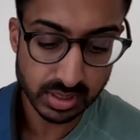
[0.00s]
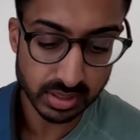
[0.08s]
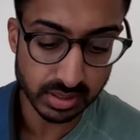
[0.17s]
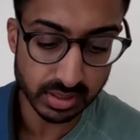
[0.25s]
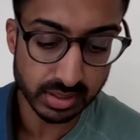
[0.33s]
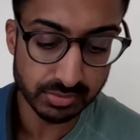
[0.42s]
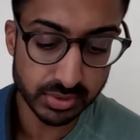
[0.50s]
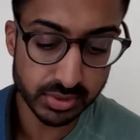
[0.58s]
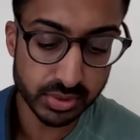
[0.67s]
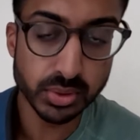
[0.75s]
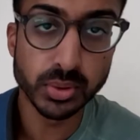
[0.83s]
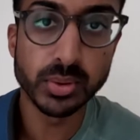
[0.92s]
Then I have
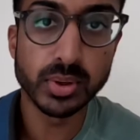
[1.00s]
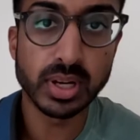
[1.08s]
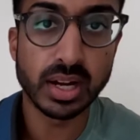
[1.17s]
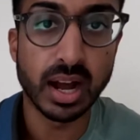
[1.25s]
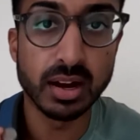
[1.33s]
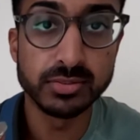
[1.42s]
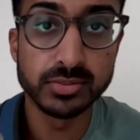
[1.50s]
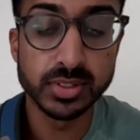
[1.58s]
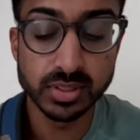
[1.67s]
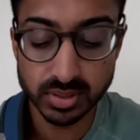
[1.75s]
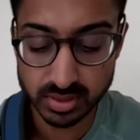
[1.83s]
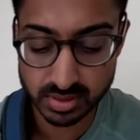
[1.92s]
2 half
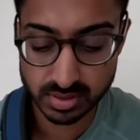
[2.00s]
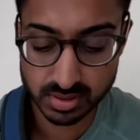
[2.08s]
dinars.